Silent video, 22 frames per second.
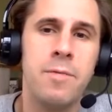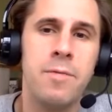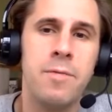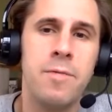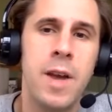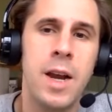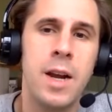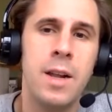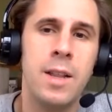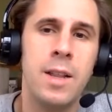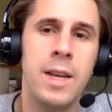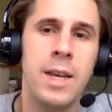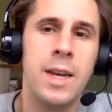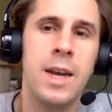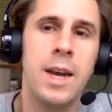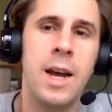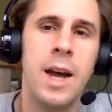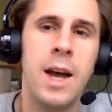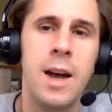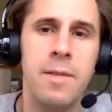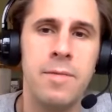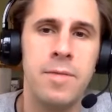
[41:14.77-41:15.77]
fairly
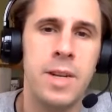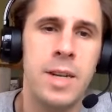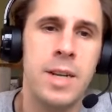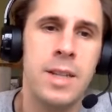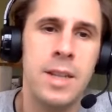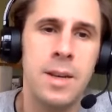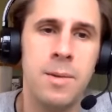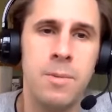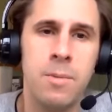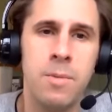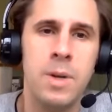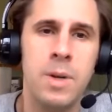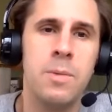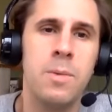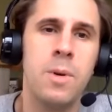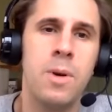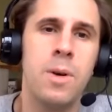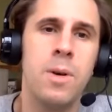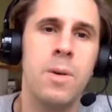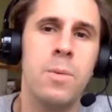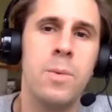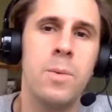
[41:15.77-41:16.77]
confident that we
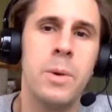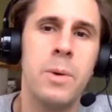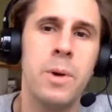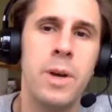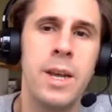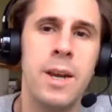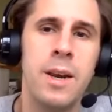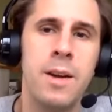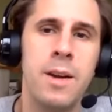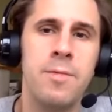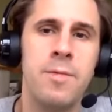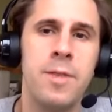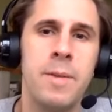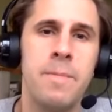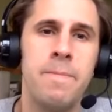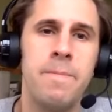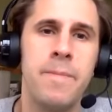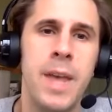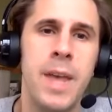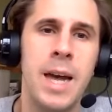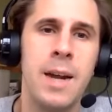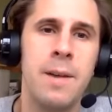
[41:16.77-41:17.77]
will hear
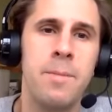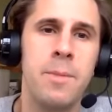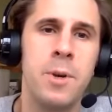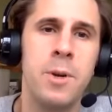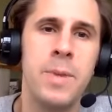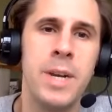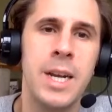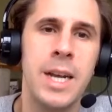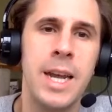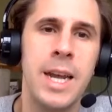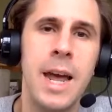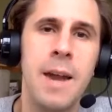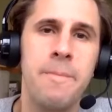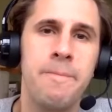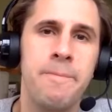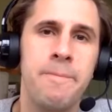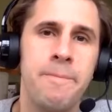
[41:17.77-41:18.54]
from Adam Newman again.